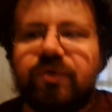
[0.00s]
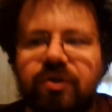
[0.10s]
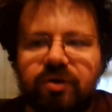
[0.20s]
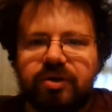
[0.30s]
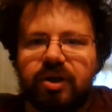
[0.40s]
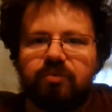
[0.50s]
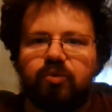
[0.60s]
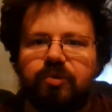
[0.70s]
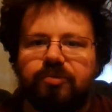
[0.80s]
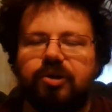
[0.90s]
Sorry, had to
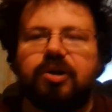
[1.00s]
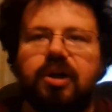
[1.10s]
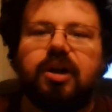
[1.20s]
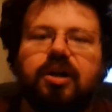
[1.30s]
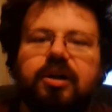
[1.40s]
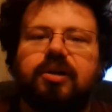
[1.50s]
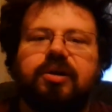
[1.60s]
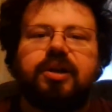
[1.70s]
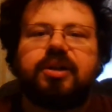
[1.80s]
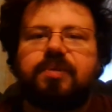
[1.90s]
move over the
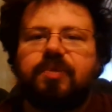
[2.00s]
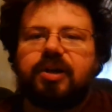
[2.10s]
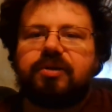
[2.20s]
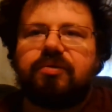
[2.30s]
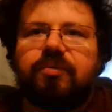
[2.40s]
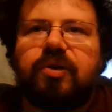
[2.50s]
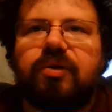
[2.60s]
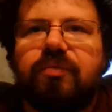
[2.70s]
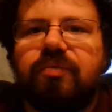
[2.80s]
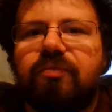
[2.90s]
unique spectrum
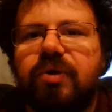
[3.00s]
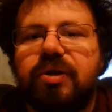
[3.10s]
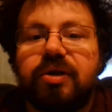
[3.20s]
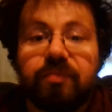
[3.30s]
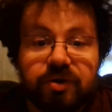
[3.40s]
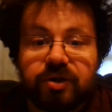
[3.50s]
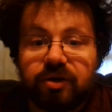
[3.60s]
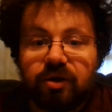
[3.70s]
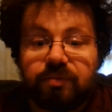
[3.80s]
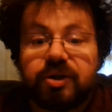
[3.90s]
of what is the
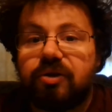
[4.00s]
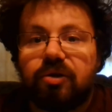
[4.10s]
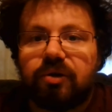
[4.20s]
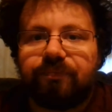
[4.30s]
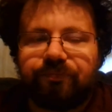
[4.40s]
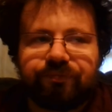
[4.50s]
obscure.